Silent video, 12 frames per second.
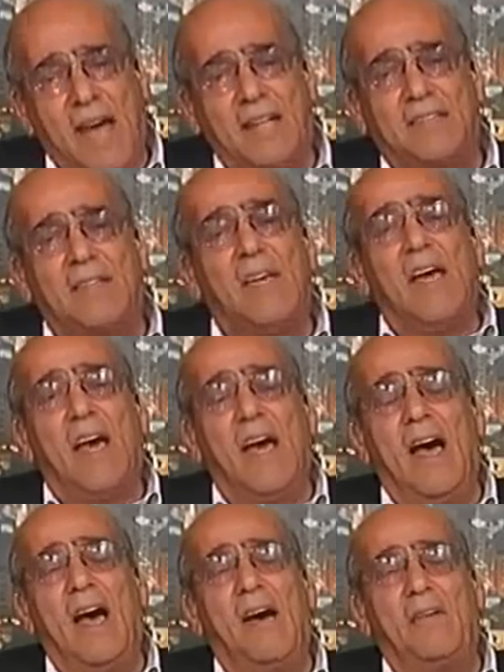that
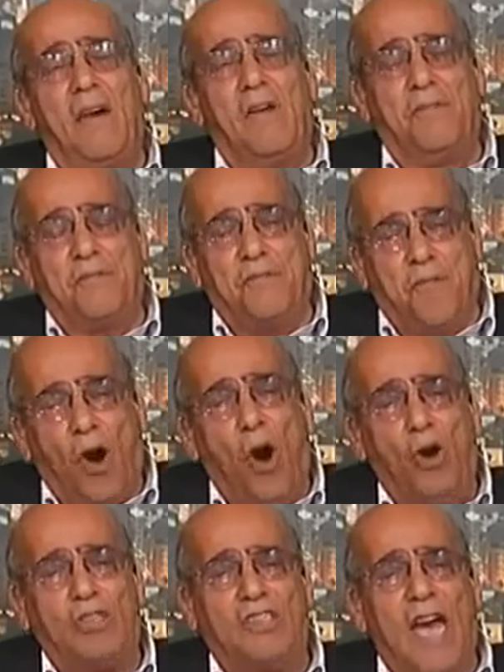
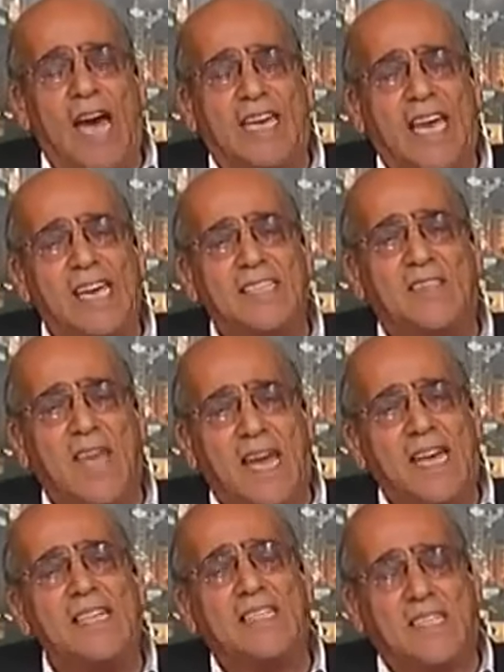fought against the
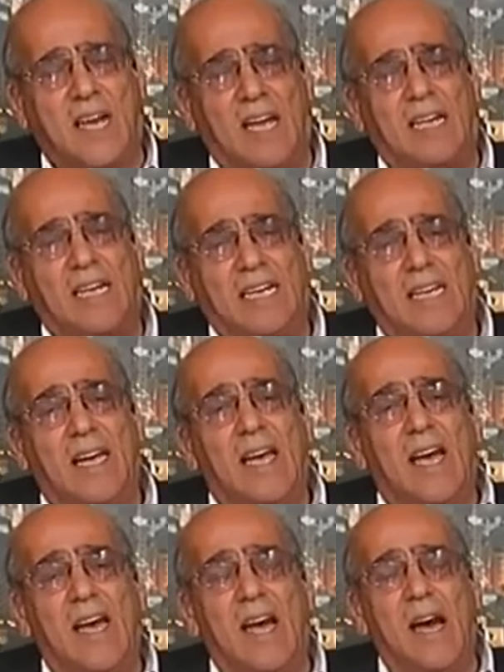Israeli
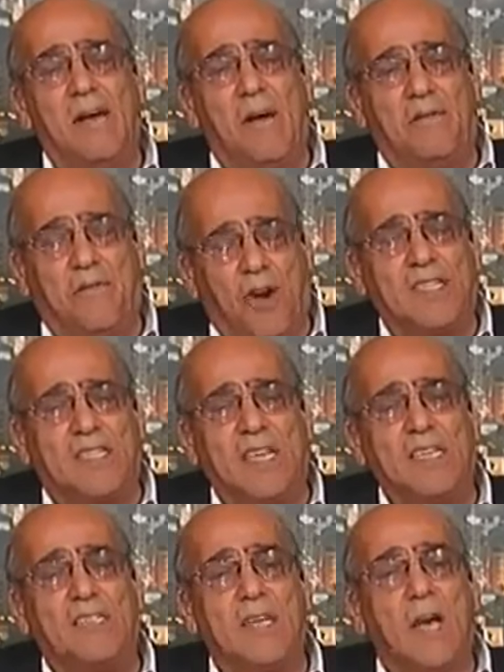
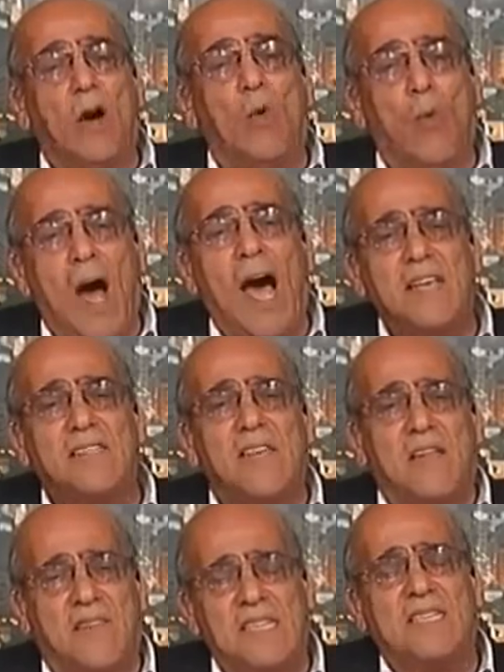forces
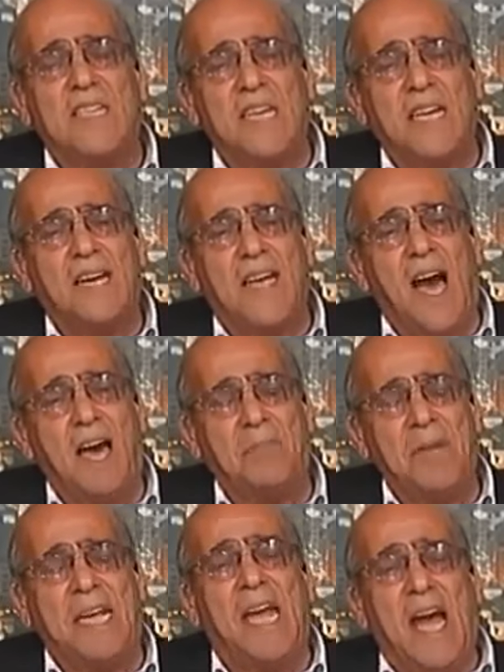was the Syrian
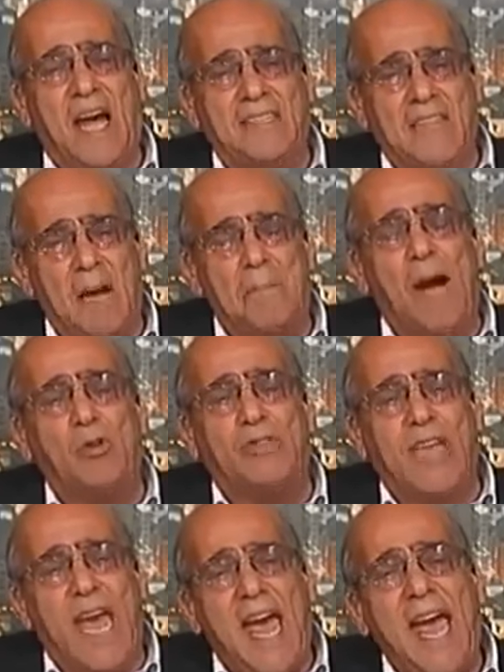army. And
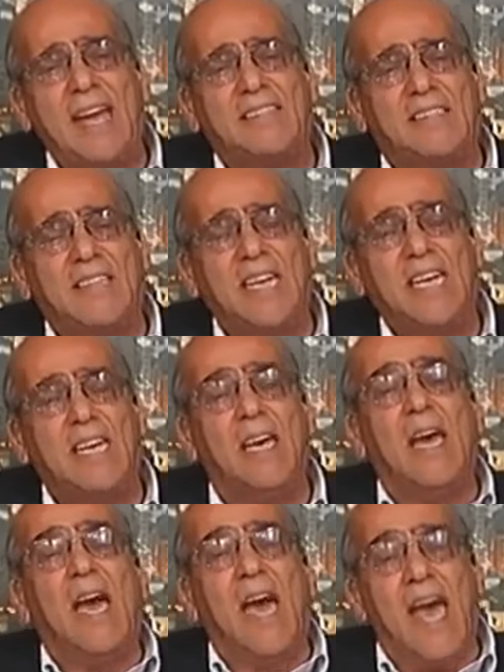about 80
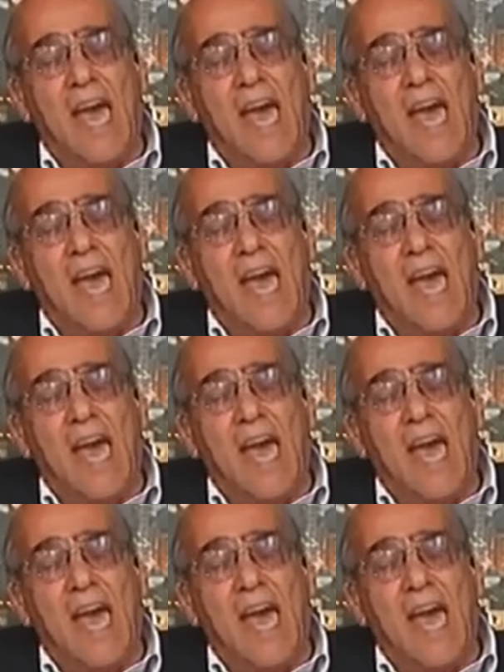